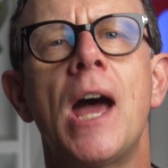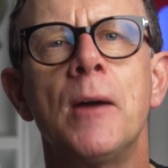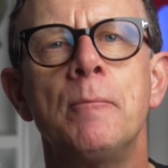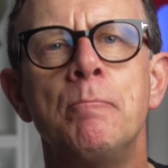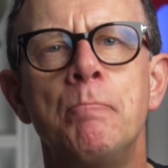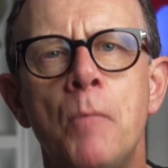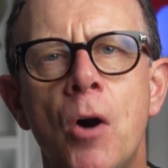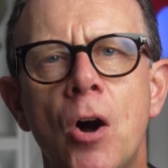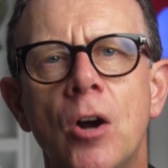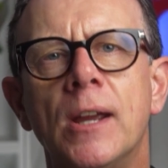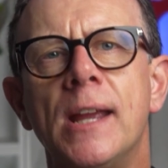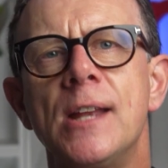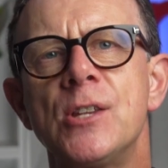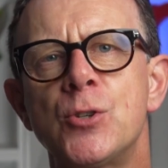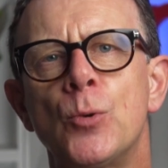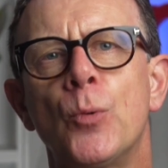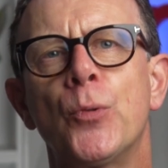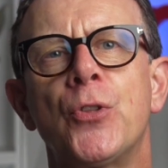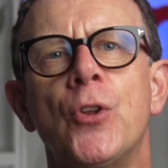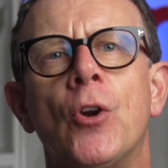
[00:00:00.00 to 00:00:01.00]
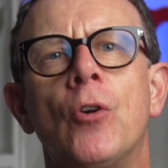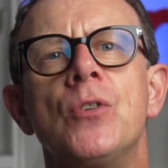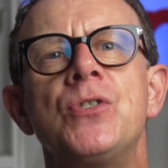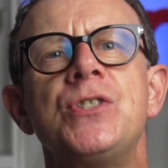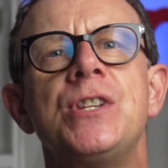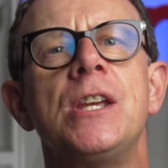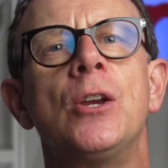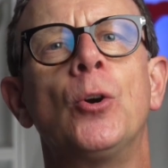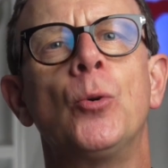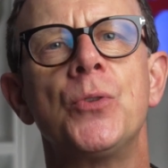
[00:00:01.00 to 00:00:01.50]
and Markets
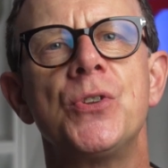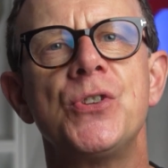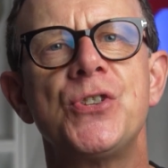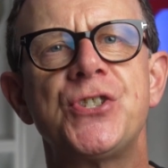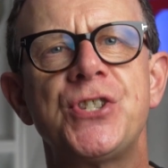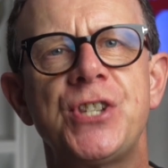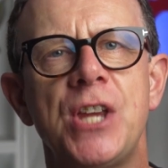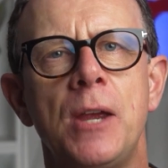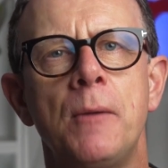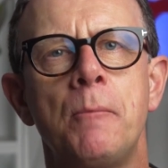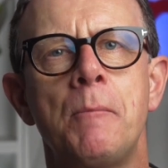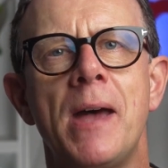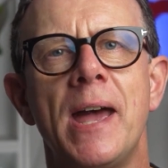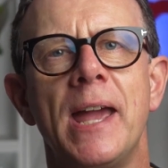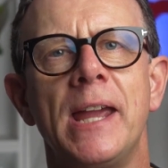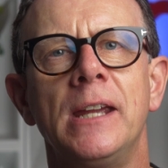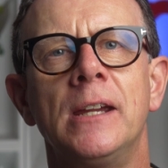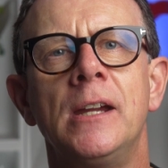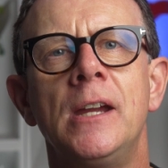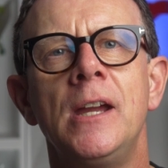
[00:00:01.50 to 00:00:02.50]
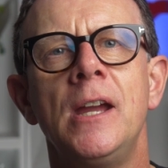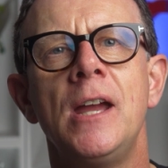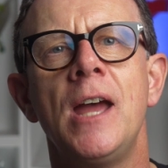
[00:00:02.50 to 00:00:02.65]
Authority, or the CMA,